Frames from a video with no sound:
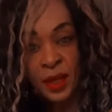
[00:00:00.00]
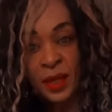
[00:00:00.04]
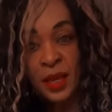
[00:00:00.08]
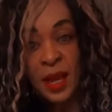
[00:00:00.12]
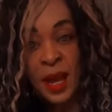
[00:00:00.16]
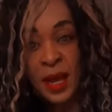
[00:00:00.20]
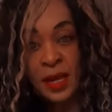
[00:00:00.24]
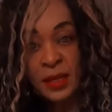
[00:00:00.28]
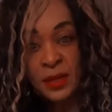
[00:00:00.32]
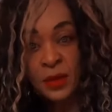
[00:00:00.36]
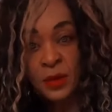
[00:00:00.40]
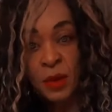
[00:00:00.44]

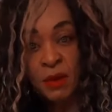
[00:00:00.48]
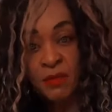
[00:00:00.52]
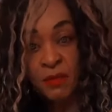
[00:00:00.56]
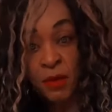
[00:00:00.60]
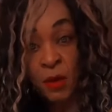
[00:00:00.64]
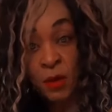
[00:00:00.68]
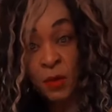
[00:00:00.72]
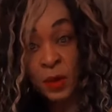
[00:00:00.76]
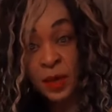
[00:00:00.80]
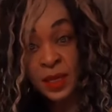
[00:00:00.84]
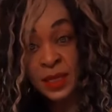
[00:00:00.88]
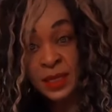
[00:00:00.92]
yeah, so I've
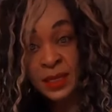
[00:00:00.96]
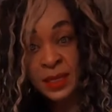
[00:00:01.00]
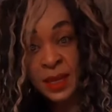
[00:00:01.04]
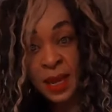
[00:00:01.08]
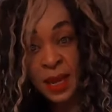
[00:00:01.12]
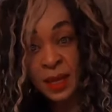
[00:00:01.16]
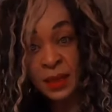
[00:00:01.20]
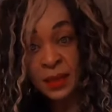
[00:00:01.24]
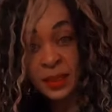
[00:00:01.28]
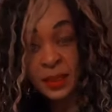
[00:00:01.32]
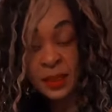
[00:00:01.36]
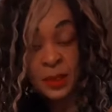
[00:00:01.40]
got one
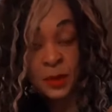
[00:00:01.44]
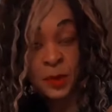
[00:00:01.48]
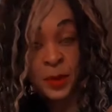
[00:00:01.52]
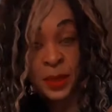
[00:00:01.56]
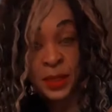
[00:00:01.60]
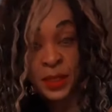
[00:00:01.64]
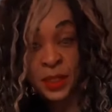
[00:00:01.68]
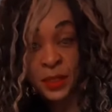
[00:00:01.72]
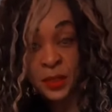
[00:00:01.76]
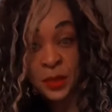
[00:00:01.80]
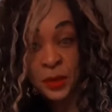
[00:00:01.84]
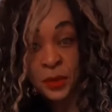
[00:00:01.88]
son, he's
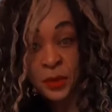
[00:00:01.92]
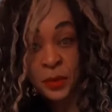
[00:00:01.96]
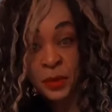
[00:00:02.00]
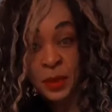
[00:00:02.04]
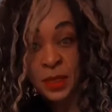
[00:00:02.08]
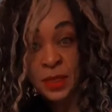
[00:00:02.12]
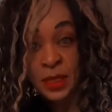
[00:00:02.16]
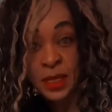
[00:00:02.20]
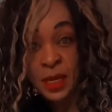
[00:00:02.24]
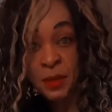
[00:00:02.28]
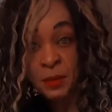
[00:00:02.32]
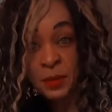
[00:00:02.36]
22,
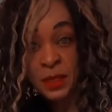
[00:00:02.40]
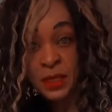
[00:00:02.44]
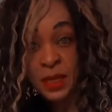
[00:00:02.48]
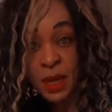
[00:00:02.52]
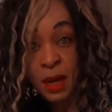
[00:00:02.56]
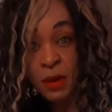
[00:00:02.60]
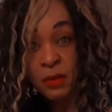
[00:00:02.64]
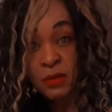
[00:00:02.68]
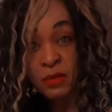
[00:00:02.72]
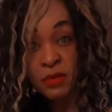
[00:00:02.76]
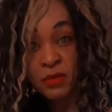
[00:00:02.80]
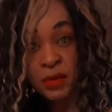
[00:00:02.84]
his name is
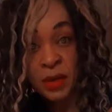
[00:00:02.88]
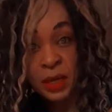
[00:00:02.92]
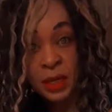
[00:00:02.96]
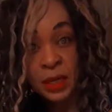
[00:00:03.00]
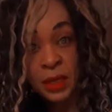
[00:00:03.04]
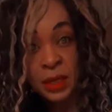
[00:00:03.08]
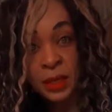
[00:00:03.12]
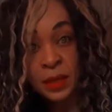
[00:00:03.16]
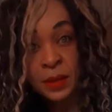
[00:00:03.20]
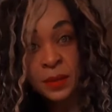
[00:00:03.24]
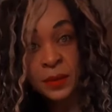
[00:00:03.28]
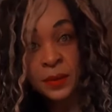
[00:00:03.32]

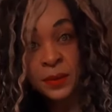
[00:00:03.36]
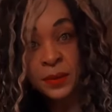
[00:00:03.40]
Alfred.